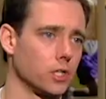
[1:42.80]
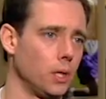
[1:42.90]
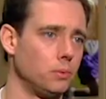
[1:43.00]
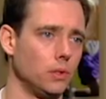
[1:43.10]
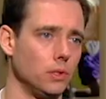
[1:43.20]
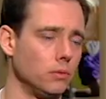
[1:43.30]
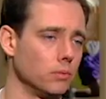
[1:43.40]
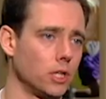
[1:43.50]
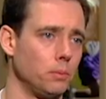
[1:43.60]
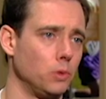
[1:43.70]
a couple
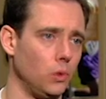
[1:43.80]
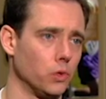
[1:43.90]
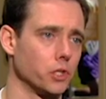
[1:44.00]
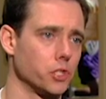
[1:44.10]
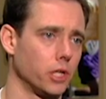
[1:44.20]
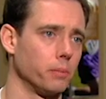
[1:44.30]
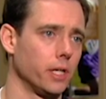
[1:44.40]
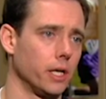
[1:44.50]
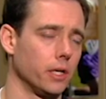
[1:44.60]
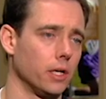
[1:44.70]
older gentlemen
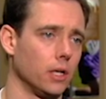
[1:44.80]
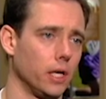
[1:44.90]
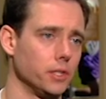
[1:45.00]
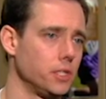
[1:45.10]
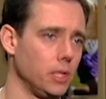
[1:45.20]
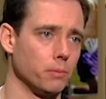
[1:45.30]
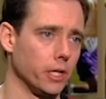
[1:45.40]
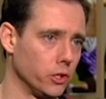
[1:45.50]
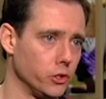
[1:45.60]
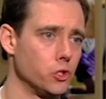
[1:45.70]
on the team that
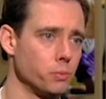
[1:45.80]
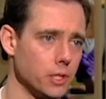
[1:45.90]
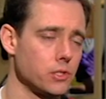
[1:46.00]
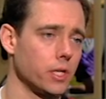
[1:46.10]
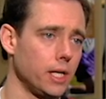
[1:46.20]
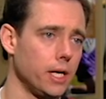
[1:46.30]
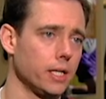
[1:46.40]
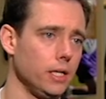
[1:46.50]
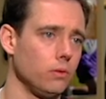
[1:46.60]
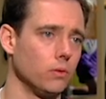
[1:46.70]
introduced me to sled
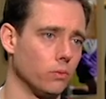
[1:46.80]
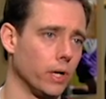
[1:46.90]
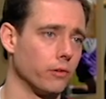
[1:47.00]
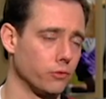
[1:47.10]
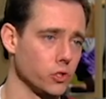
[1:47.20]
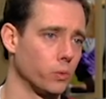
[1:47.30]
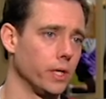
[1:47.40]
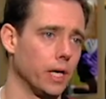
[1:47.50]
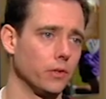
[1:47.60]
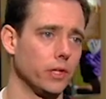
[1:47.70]
hockey when I first went
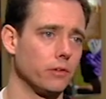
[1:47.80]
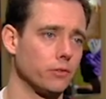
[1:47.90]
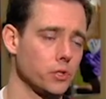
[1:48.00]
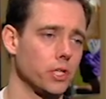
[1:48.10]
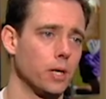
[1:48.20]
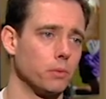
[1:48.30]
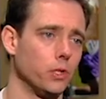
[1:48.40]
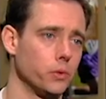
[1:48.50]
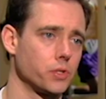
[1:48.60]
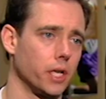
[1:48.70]
down there that first time. And
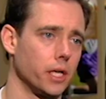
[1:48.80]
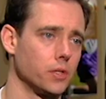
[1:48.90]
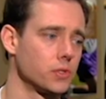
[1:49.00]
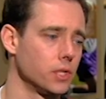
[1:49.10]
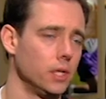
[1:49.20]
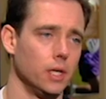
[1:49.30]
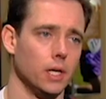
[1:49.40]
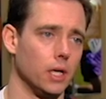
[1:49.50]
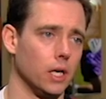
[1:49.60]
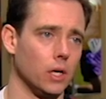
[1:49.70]
those guys,
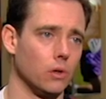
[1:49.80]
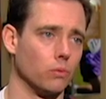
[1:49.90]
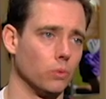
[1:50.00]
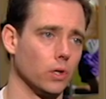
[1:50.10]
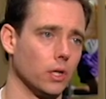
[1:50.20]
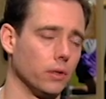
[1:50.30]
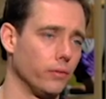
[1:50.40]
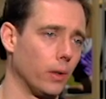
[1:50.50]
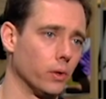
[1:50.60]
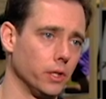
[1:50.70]

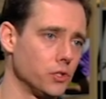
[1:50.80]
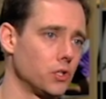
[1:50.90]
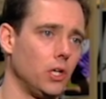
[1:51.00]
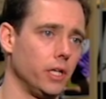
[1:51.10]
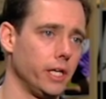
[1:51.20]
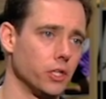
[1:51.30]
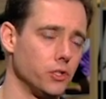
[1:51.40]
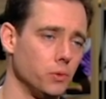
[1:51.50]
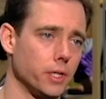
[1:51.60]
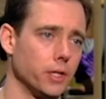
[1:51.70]
they were in Salt Lake in
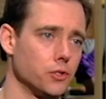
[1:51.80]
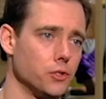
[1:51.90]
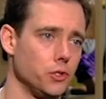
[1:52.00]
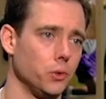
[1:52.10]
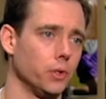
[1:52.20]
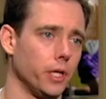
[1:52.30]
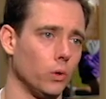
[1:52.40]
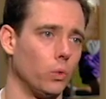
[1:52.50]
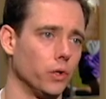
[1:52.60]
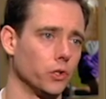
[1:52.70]
2002, and they'd
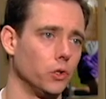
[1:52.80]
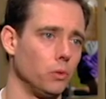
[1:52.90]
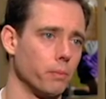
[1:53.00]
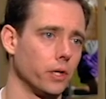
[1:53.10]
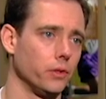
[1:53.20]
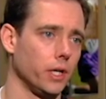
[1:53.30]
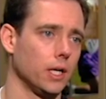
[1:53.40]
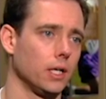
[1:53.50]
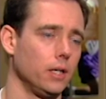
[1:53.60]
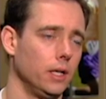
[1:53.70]
won the gold medal
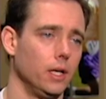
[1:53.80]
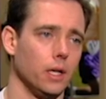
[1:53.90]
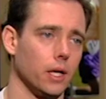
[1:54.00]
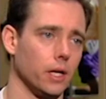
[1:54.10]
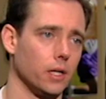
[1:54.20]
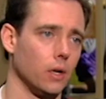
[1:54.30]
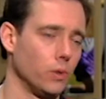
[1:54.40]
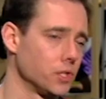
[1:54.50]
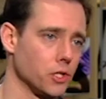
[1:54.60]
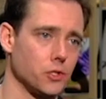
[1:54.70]
there. And
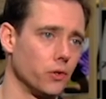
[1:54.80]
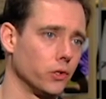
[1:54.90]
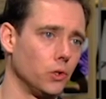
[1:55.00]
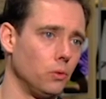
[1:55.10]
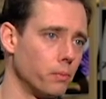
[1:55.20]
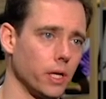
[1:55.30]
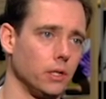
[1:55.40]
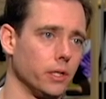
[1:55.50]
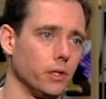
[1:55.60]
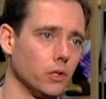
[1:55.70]
once I saw their gold
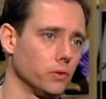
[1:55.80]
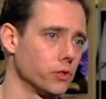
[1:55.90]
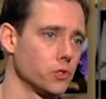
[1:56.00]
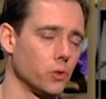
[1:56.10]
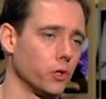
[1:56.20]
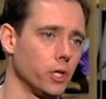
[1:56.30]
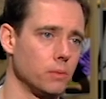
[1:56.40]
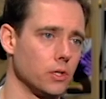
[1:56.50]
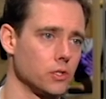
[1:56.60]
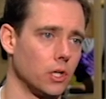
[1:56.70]
medal and heard their story
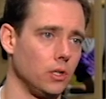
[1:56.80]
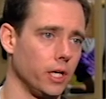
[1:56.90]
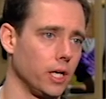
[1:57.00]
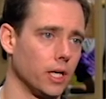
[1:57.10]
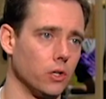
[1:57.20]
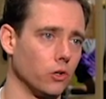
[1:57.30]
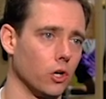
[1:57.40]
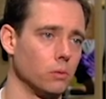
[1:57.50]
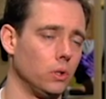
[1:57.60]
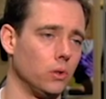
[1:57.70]
about Salt Lake and how
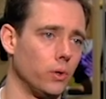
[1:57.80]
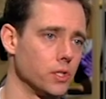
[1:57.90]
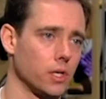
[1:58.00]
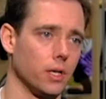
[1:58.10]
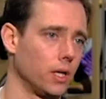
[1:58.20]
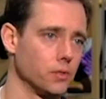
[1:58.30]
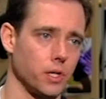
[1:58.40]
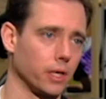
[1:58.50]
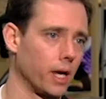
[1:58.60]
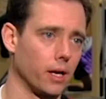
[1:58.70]
incredible it was, I was
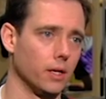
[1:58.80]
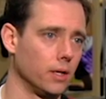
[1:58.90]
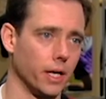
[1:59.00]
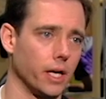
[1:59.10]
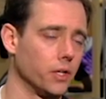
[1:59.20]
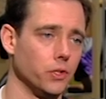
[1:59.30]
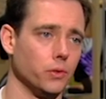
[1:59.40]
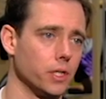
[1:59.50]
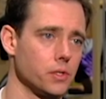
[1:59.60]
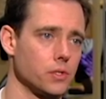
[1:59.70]
like, I got to do
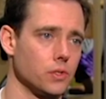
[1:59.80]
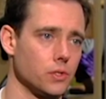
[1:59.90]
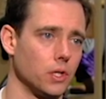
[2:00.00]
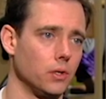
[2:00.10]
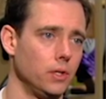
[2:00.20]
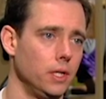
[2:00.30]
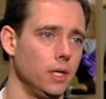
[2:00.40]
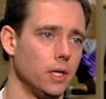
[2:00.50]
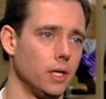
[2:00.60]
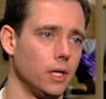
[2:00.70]
this. And so
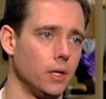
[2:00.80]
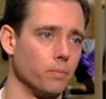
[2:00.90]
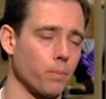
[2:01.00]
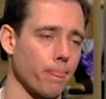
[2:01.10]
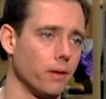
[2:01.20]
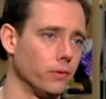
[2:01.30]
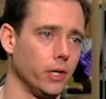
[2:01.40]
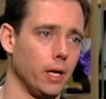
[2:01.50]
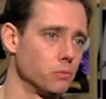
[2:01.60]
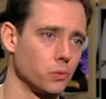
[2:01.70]
their
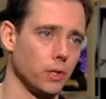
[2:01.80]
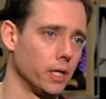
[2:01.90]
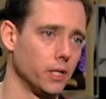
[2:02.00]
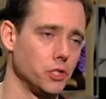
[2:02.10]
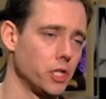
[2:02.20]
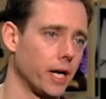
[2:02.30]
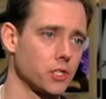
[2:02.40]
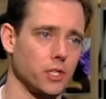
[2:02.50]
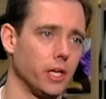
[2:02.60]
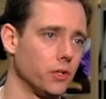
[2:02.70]
names were Jack
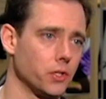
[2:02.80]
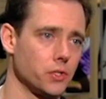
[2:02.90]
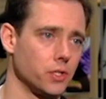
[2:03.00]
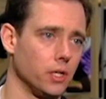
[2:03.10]
Sanders